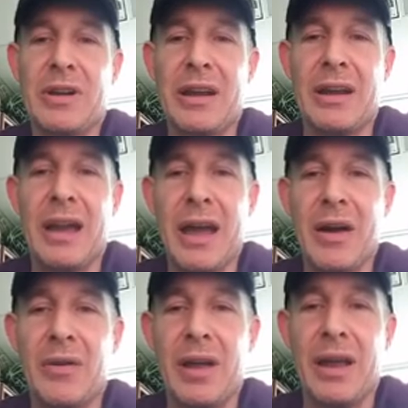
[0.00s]
and
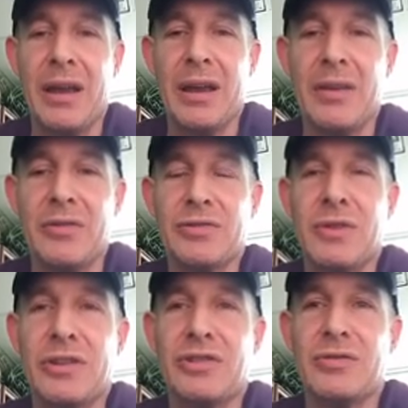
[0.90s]
now a nurse
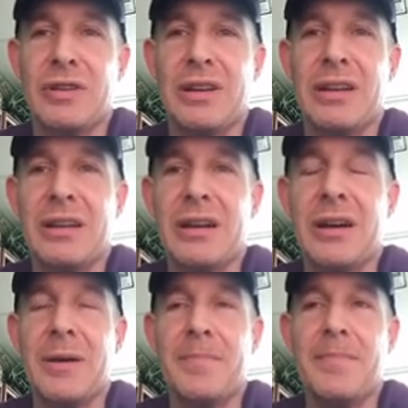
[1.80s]
registry,
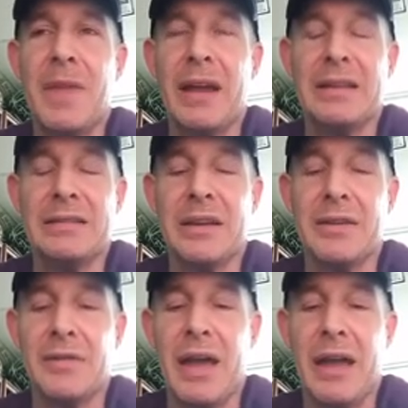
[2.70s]
I can tell
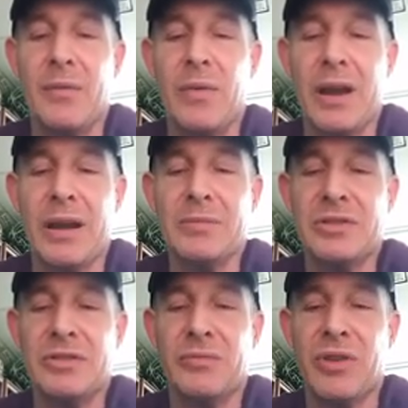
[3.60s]
you that when it
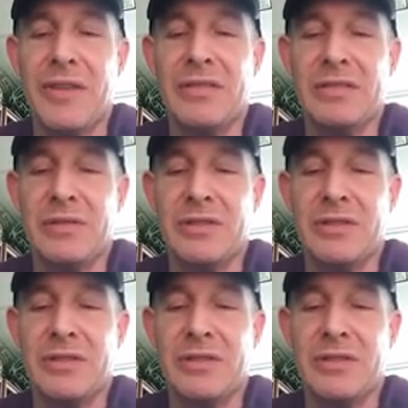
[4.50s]
comes to private duty